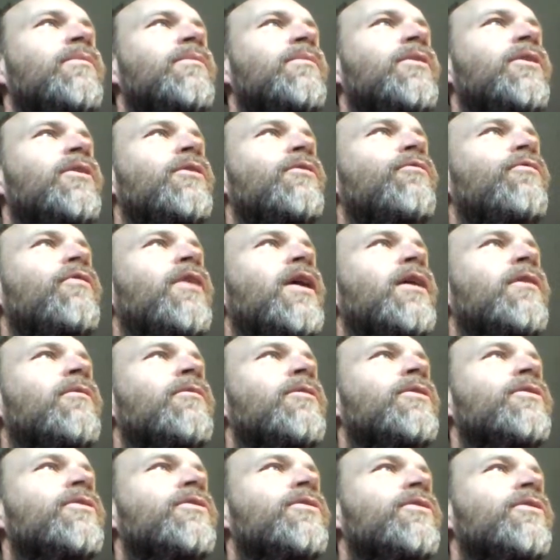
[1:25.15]
No
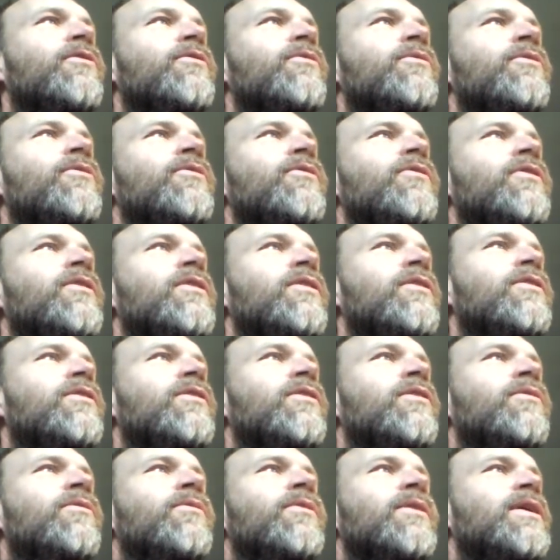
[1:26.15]
virus, no disease,
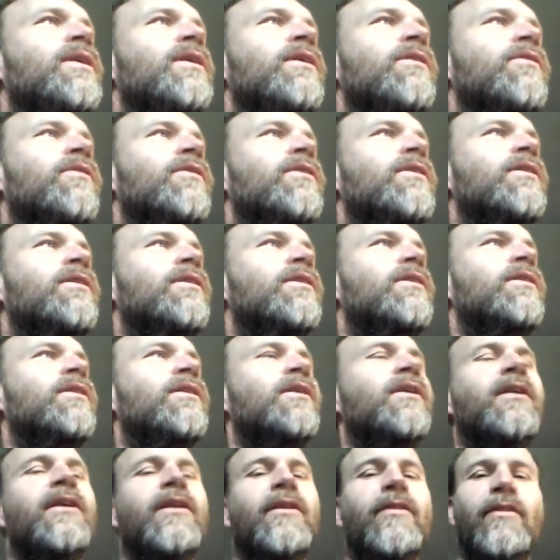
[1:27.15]
no anything can
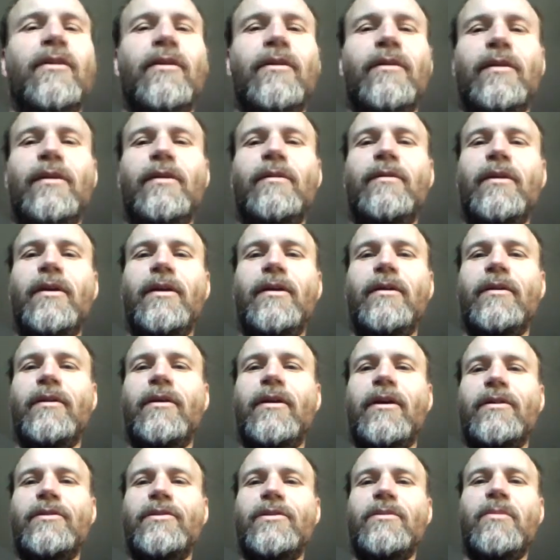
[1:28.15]
get in there and
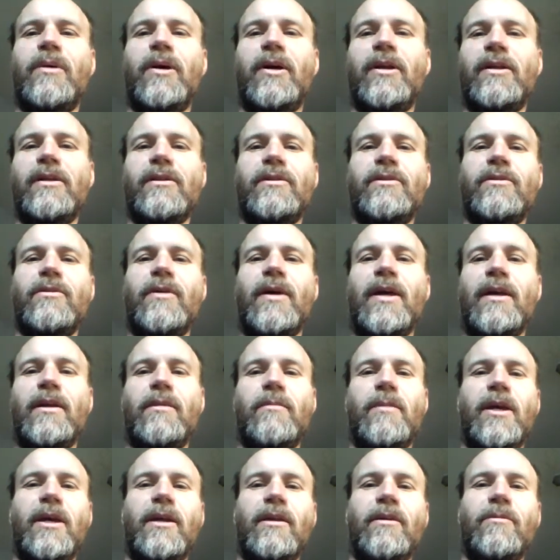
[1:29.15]
cause a body to
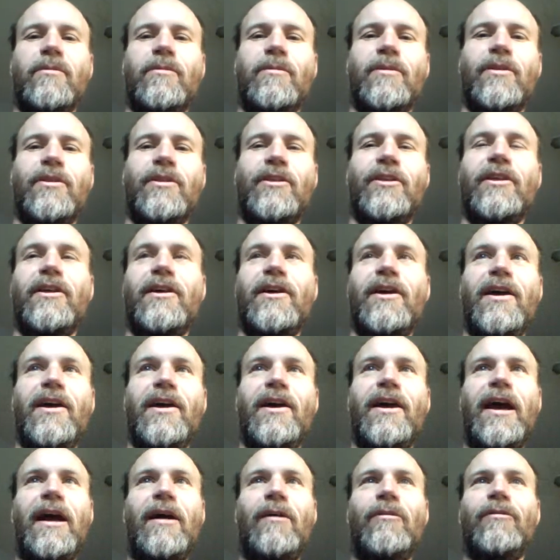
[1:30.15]
animate
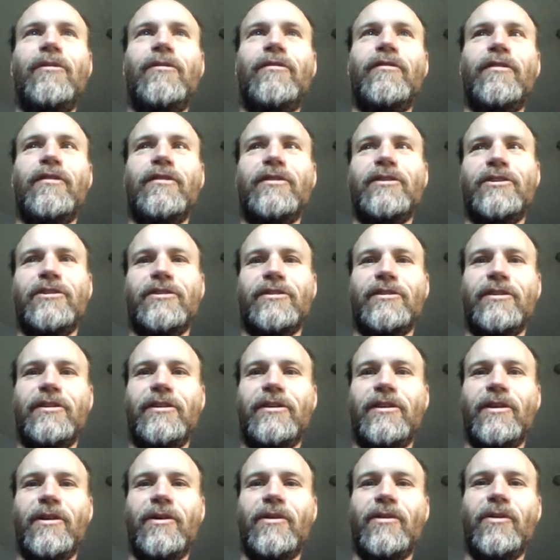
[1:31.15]
without function.
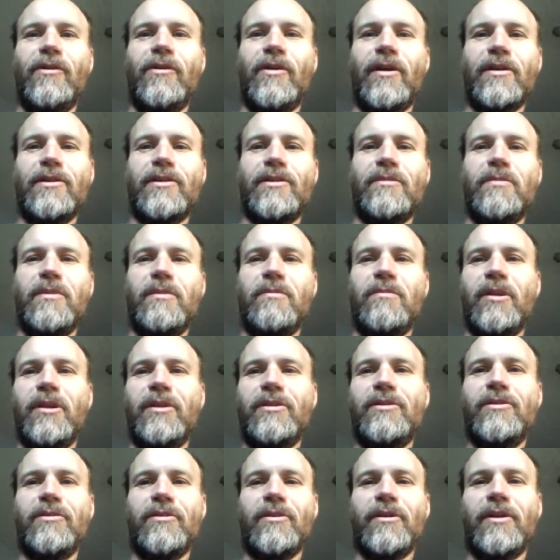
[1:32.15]
You know, there has to be
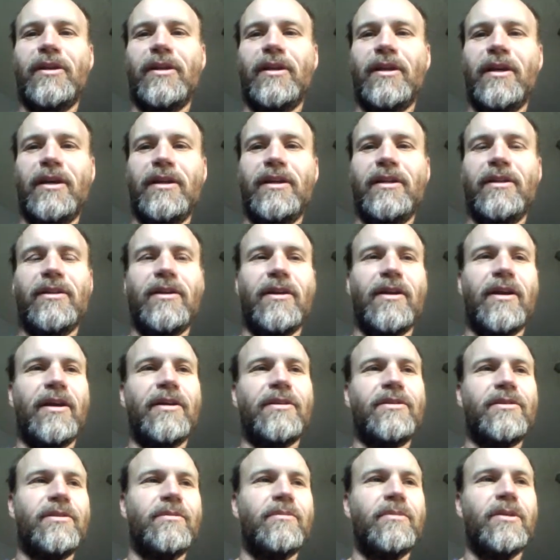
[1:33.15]
blood circulating, there
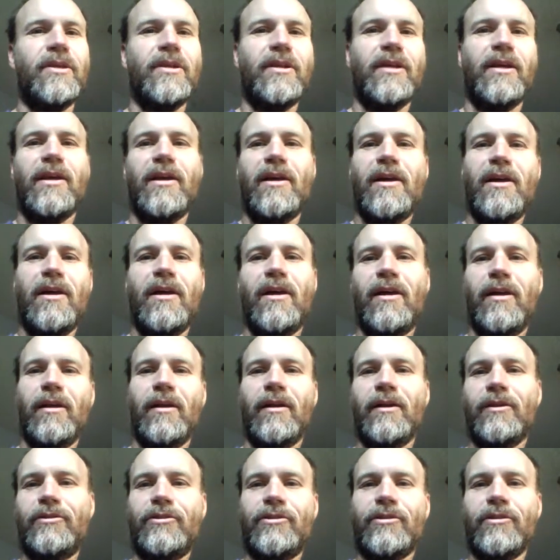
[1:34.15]
has to be
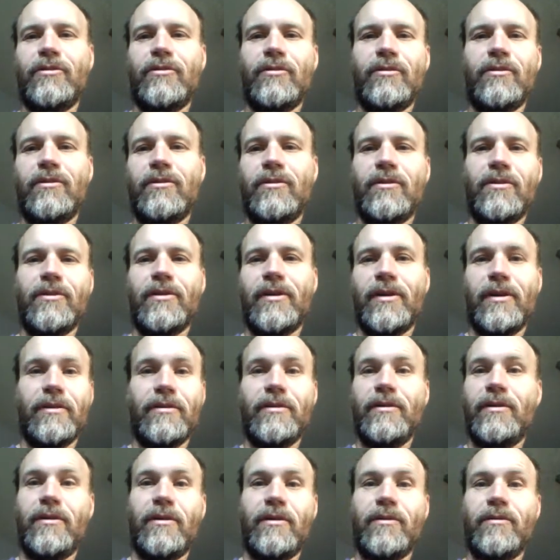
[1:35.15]
electrical,
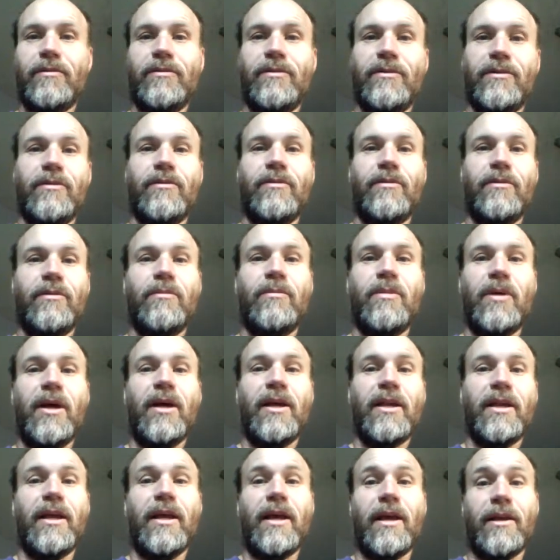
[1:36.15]
you know, so the
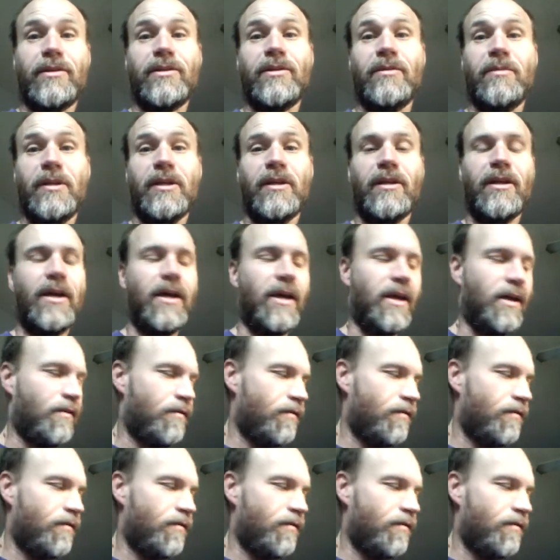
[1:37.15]
body has to be alive.